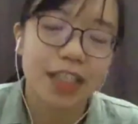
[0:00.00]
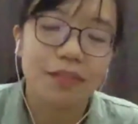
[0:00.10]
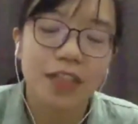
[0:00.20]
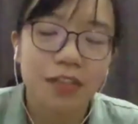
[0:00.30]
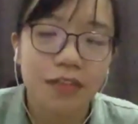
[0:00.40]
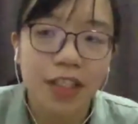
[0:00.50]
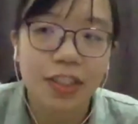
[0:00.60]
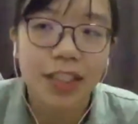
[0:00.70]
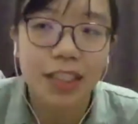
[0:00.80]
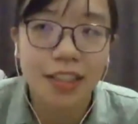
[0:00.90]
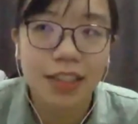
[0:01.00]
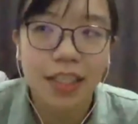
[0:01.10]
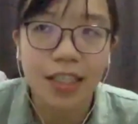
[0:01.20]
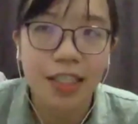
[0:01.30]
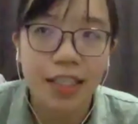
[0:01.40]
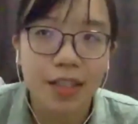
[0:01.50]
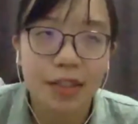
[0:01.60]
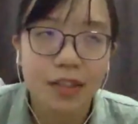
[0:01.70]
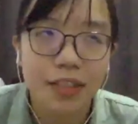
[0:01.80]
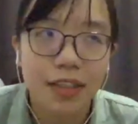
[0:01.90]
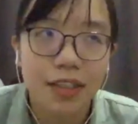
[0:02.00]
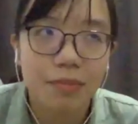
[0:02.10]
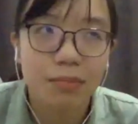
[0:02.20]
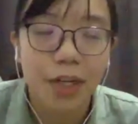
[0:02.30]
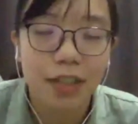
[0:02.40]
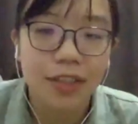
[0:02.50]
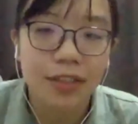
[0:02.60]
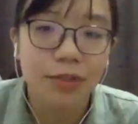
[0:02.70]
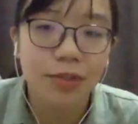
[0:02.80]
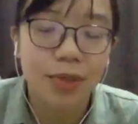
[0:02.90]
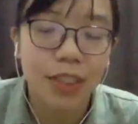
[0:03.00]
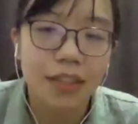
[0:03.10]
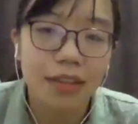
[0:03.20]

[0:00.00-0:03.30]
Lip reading: infection as a marker to screen